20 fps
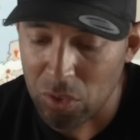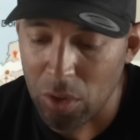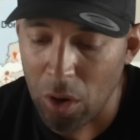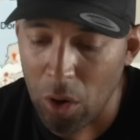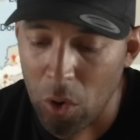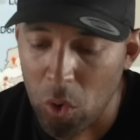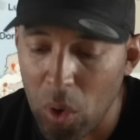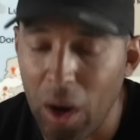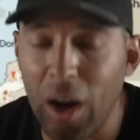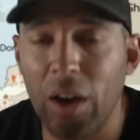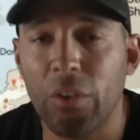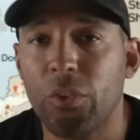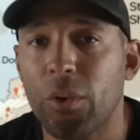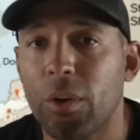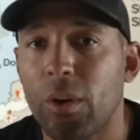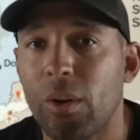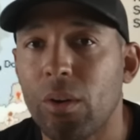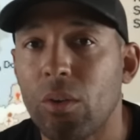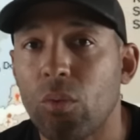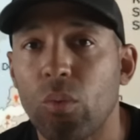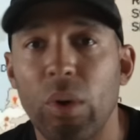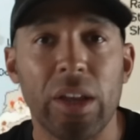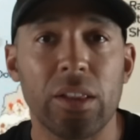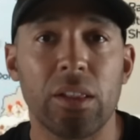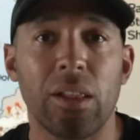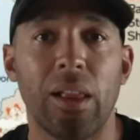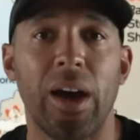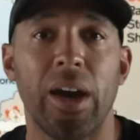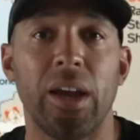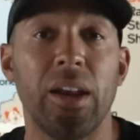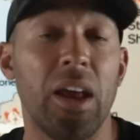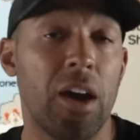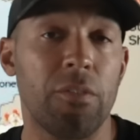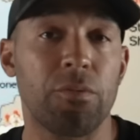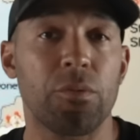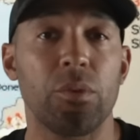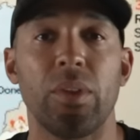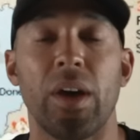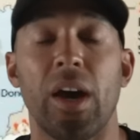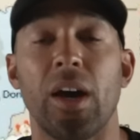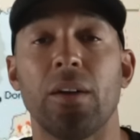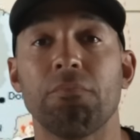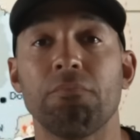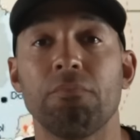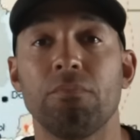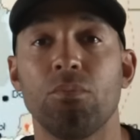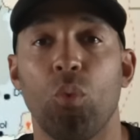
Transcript: no other red line after that.